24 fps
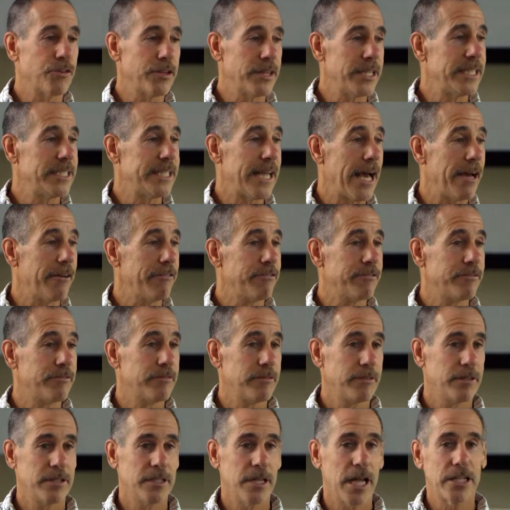for the deaf,
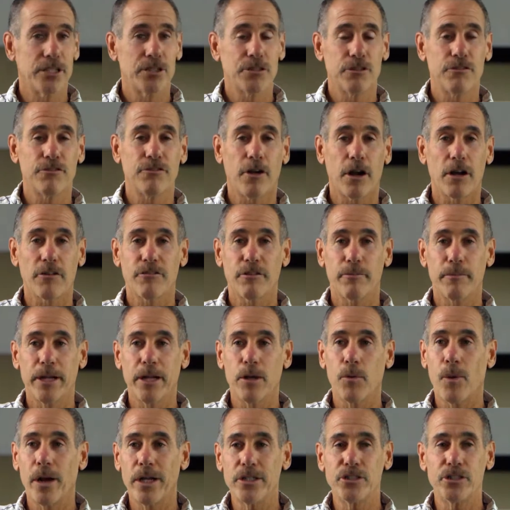not too far from
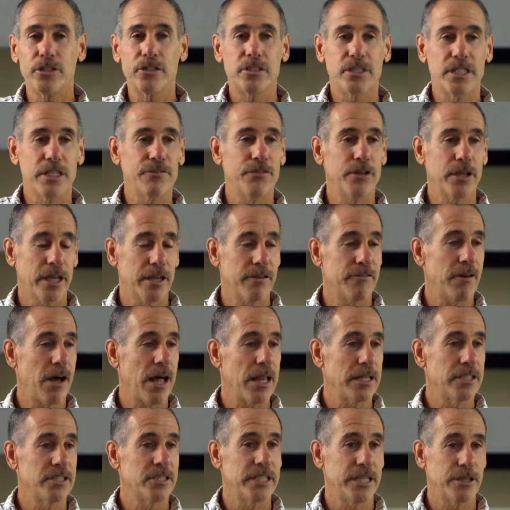here. Why don't you see if you can
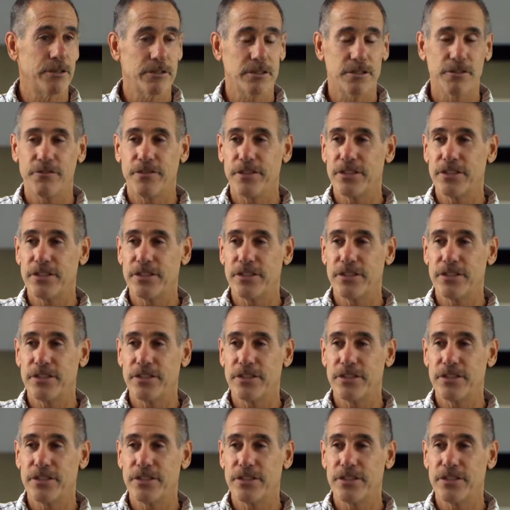volunteer as a